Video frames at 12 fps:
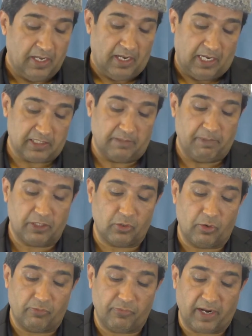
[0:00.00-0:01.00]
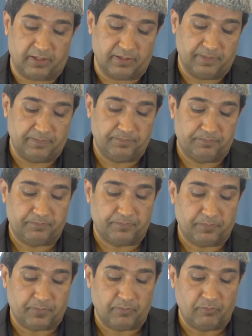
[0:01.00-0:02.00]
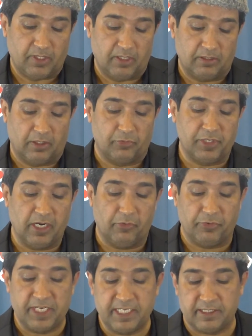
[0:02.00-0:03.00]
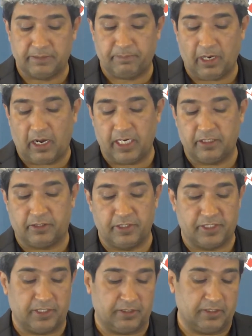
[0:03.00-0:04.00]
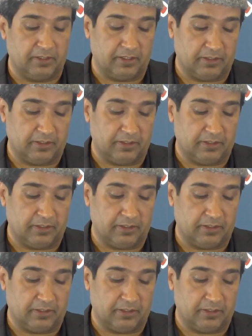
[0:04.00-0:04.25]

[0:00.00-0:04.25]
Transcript: As a matter of fact, the real reason behind creating this